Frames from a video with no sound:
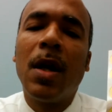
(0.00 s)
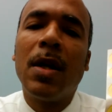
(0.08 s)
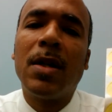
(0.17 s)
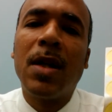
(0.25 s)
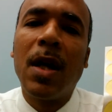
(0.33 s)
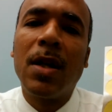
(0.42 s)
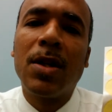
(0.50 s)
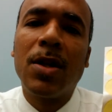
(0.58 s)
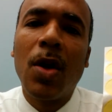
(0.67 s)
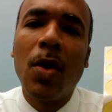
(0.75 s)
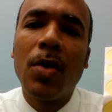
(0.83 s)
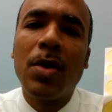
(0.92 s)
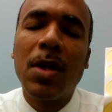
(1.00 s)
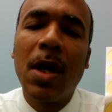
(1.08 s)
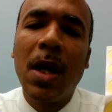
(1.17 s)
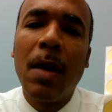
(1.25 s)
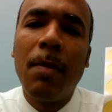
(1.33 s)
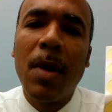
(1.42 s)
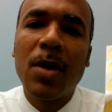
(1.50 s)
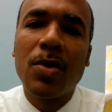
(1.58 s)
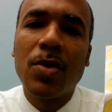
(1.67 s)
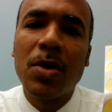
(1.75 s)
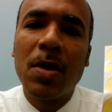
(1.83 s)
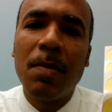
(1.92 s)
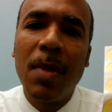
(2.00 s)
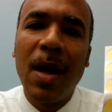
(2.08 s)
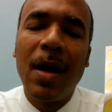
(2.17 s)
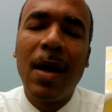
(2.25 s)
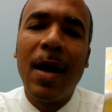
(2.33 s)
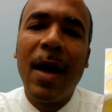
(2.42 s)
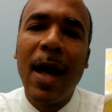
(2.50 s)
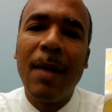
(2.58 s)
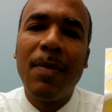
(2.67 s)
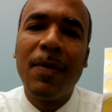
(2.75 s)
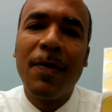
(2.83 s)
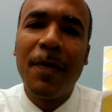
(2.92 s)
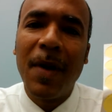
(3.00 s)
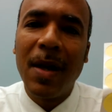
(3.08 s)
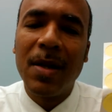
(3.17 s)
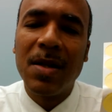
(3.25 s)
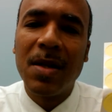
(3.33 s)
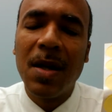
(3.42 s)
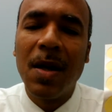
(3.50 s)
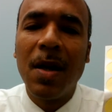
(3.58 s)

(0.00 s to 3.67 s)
it takes 13 muscles to make a happy face